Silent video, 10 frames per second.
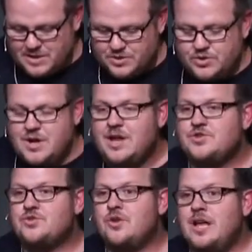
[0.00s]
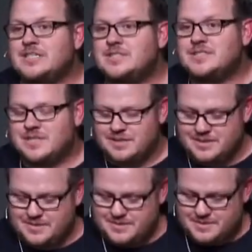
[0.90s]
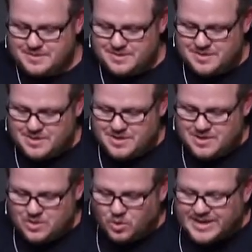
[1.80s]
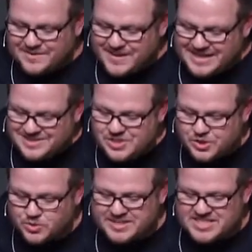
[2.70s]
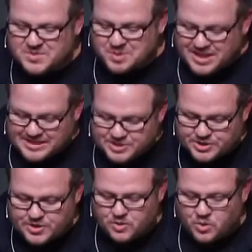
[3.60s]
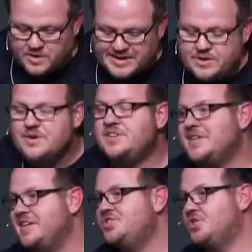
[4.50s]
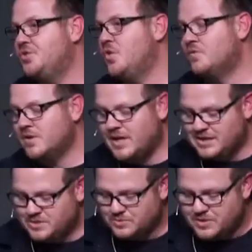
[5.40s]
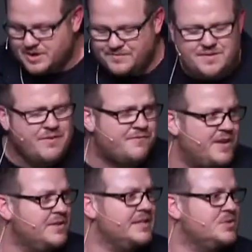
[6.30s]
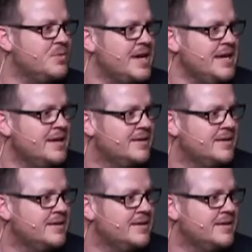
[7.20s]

Do not trust or give in to displeasure or irritation over God's word. Have you ever felt this way?